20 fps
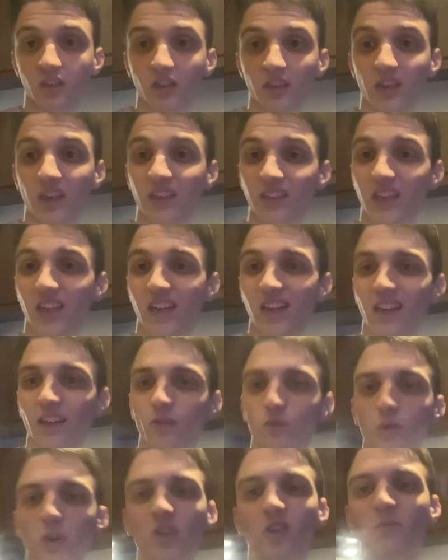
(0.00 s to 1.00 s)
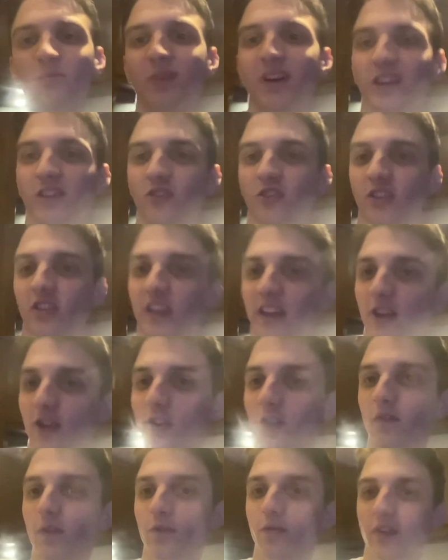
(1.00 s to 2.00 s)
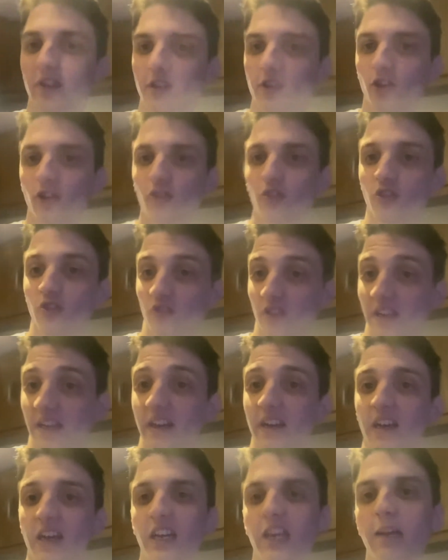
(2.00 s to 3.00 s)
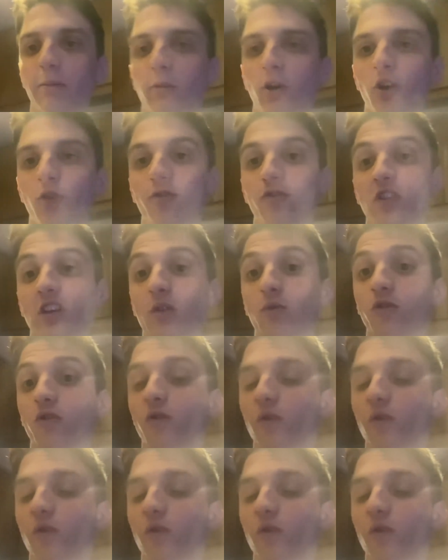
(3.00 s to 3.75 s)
Hey guys, welcome back to yet another video. Today I am off down to